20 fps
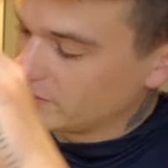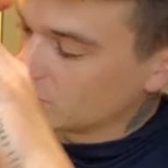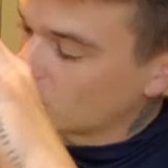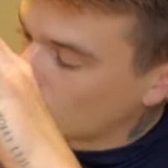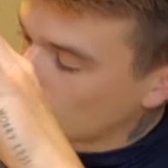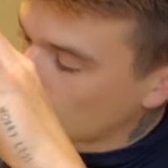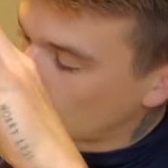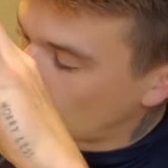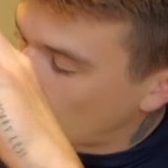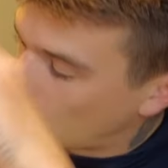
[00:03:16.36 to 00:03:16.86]

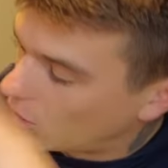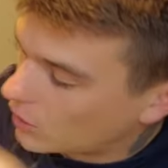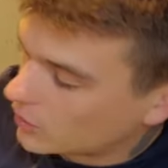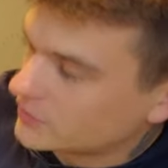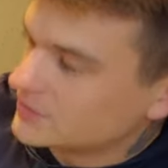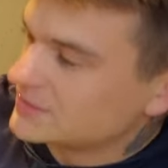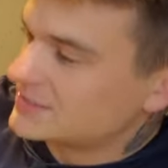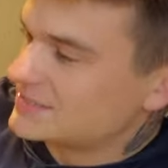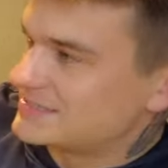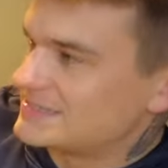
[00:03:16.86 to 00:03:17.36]
whole
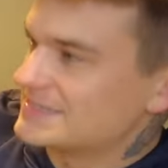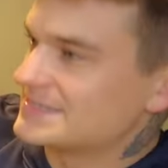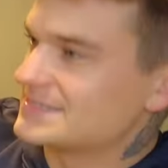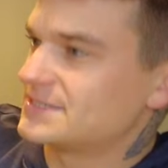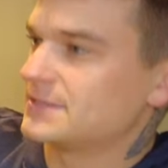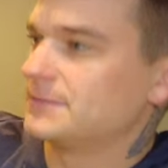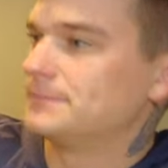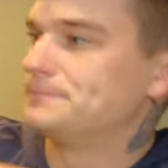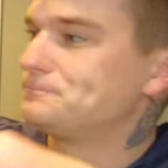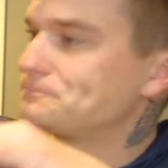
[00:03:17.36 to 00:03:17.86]
harness
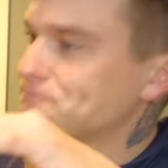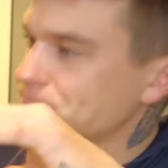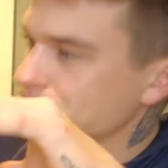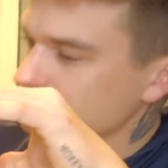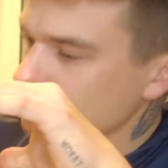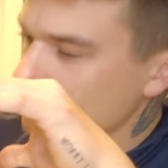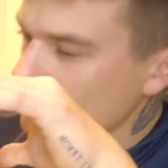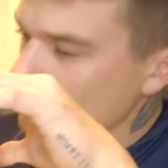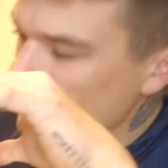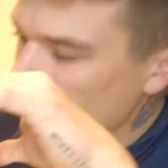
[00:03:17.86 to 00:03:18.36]
system
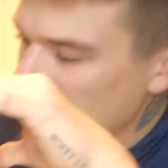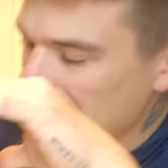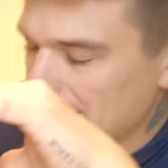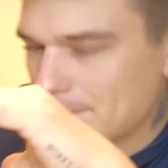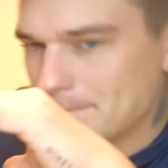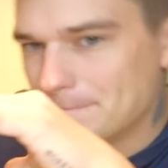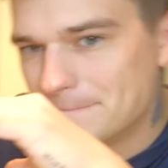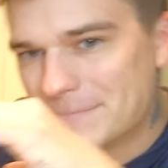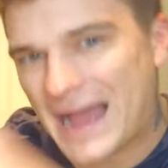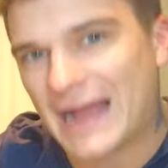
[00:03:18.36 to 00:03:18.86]

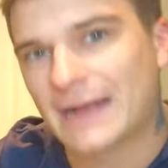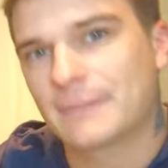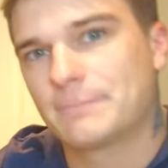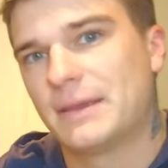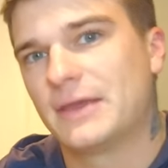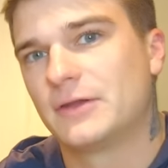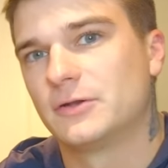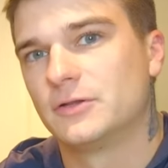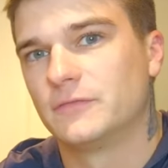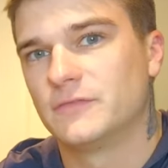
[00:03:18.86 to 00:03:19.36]
and back
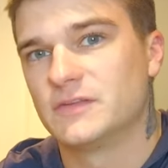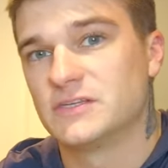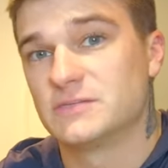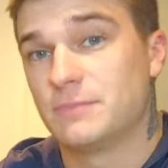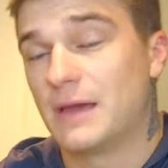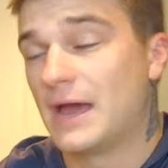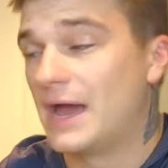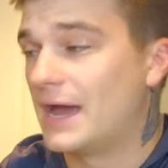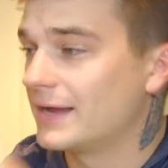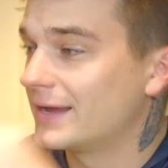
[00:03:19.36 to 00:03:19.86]
panel of this
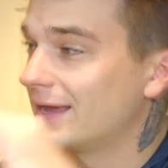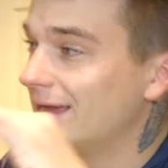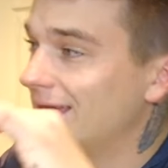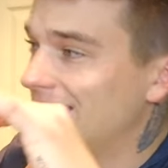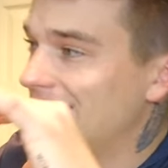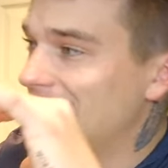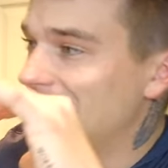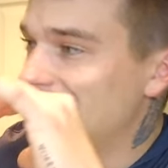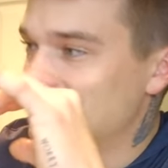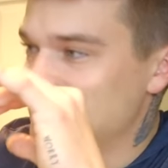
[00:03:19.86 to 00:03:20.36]
bag
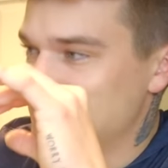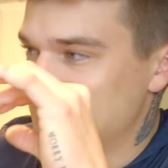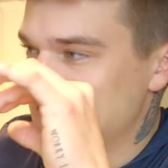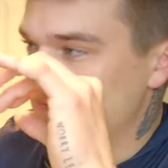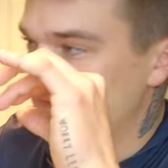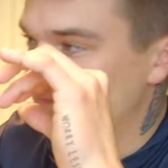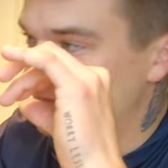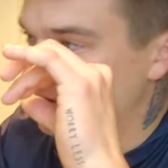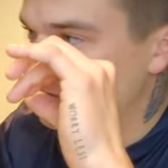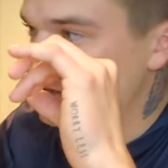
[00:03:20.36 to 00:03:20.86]
is a
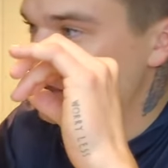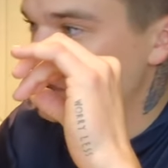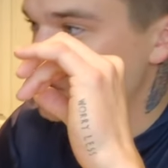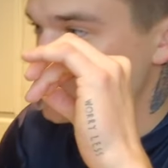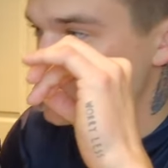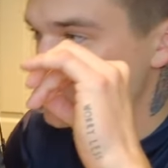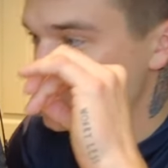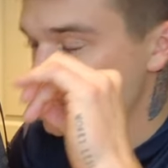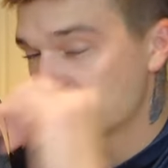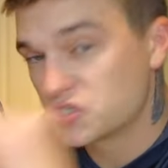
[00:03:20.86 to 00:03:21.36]
very
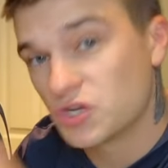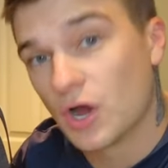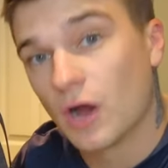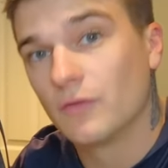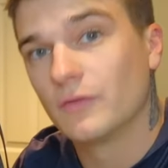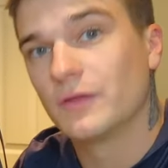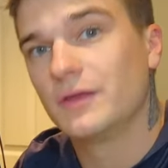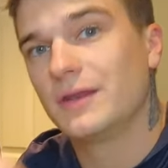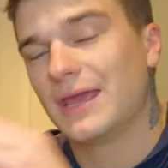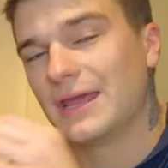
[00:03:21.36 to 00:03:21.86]

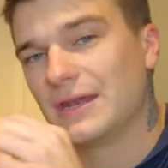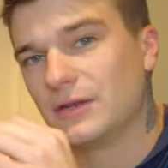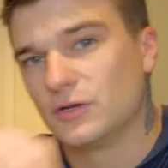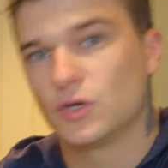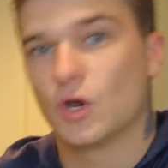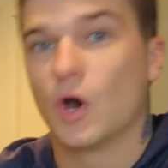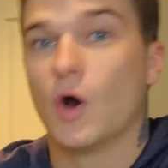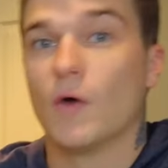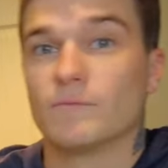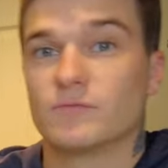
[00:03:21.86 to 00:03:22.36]
solid and
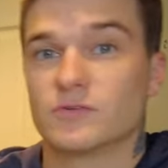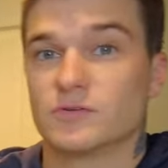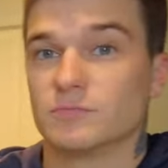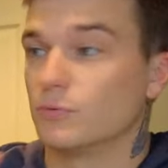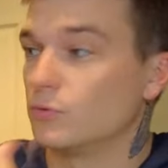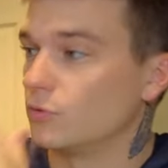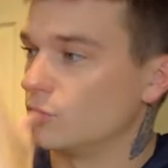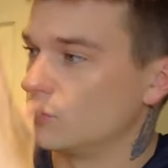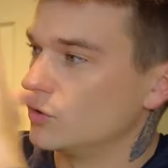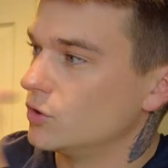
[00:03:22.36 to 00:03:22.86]

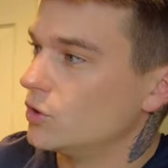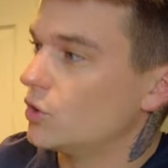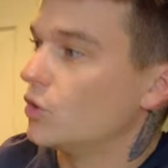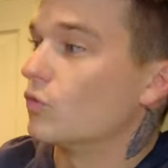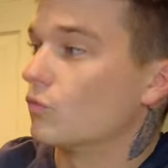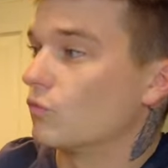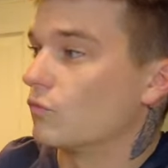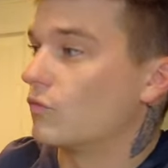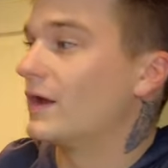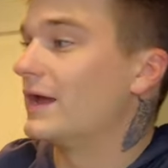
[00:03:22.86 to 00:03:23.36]
comfortable
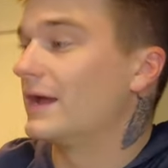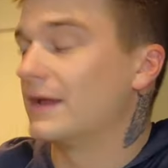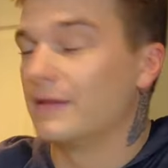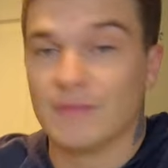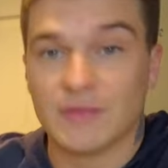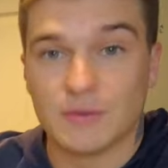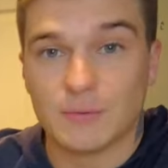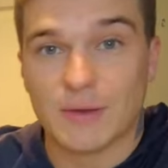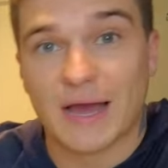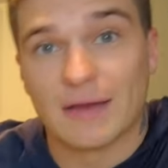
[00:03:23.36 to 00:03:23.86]
rig
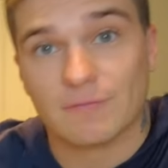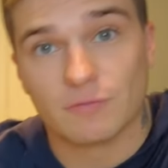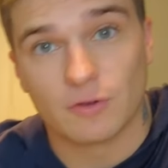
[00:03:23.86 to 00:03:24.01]
that you have